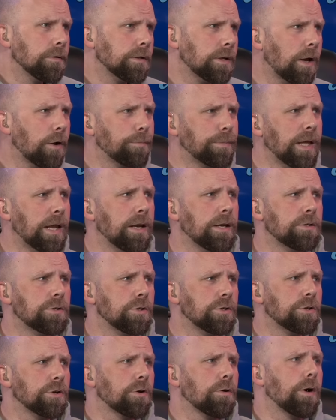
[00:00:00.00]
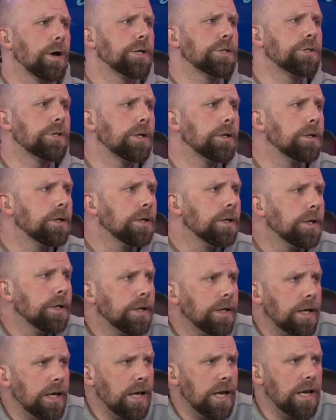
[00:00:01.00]
I hope that answers your question.
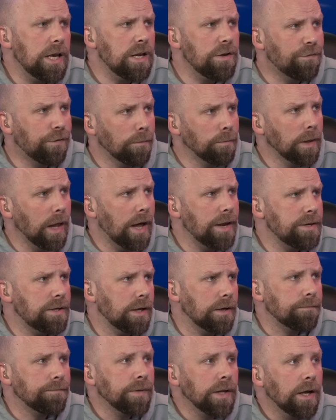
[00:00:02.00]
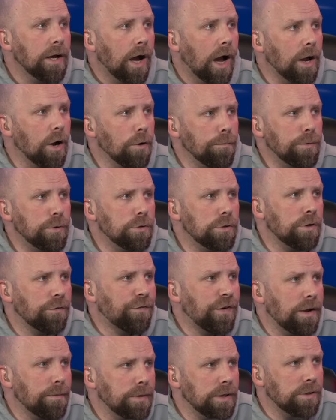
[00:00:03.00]
Andy from London, I hope you and your
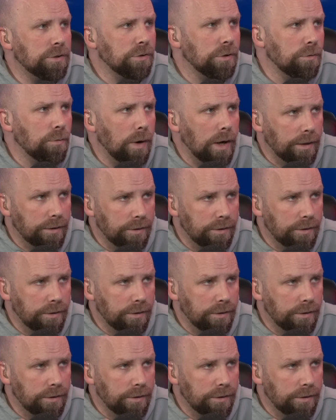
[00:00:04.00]
family are doing well.